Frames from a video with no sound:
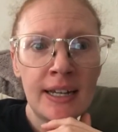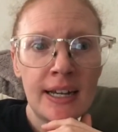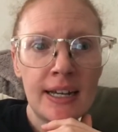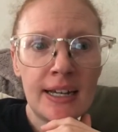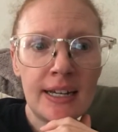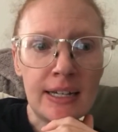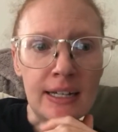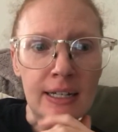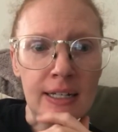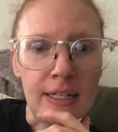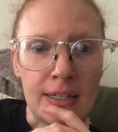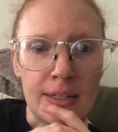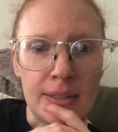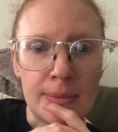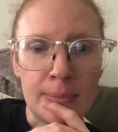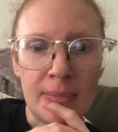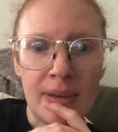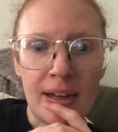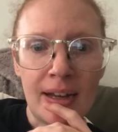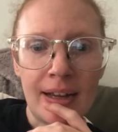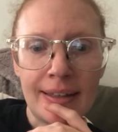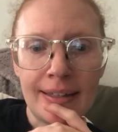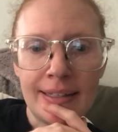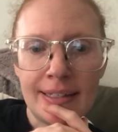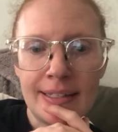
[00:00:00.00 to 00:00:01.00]

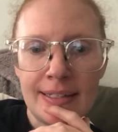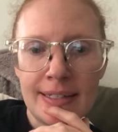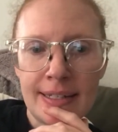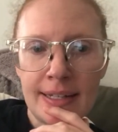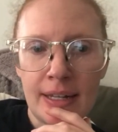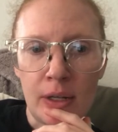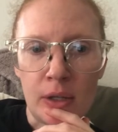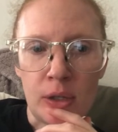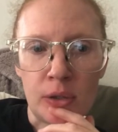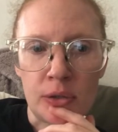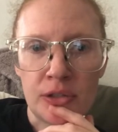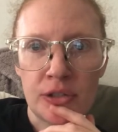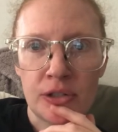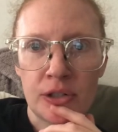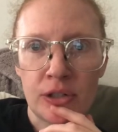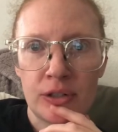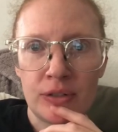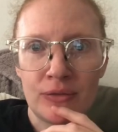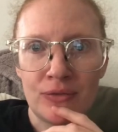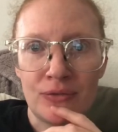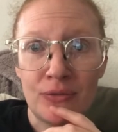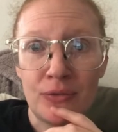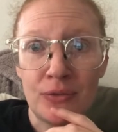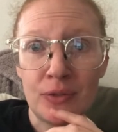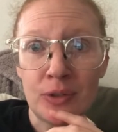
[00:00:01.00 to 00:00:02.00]
I can tell certain
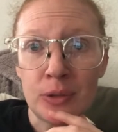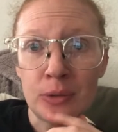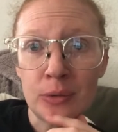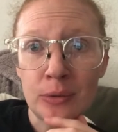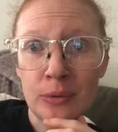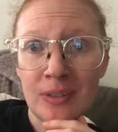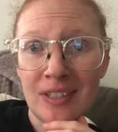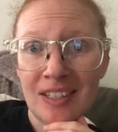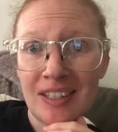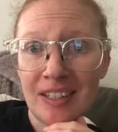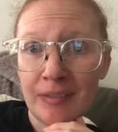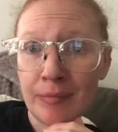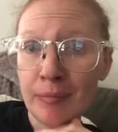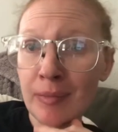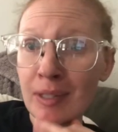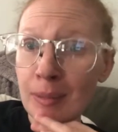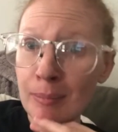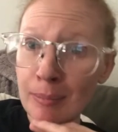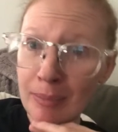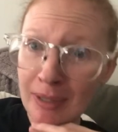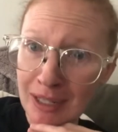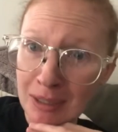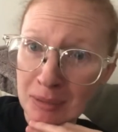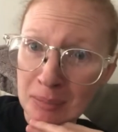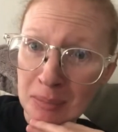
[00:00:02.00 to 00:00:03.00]
foods give me
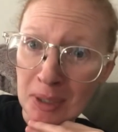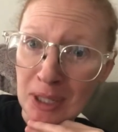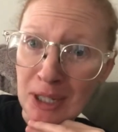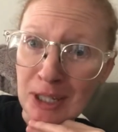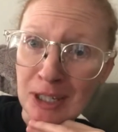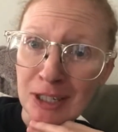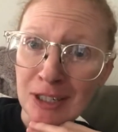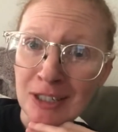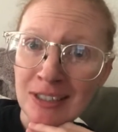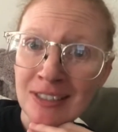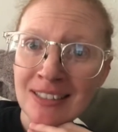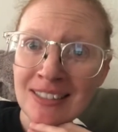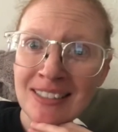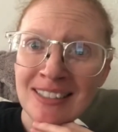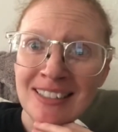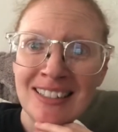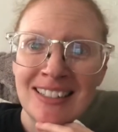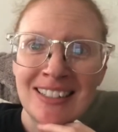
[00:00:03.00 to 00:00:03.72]
butt burn.